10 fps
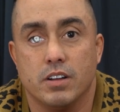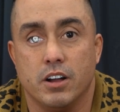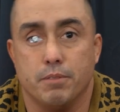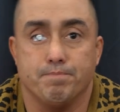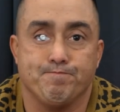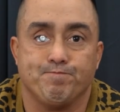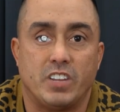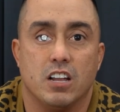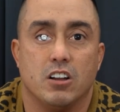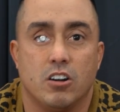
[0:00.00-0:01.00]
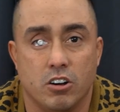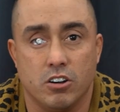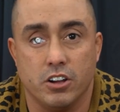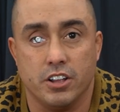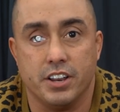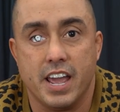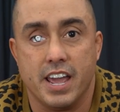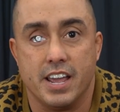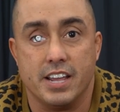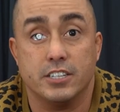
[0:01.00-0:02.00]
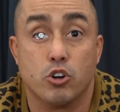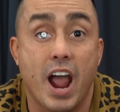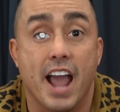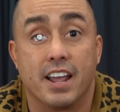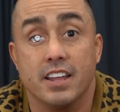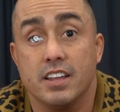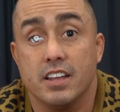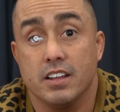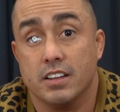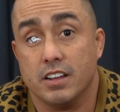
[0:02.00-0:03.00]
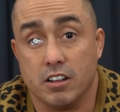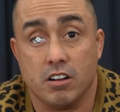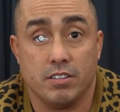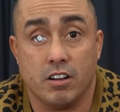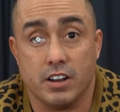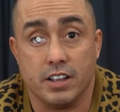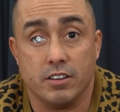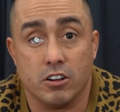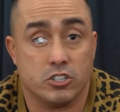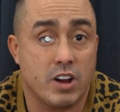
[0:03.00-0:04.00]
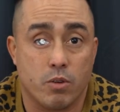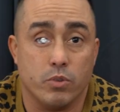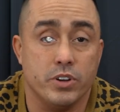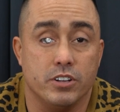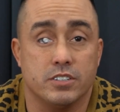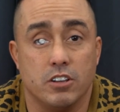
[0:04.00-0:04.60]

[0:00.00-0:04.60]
on a track, on track with wheels.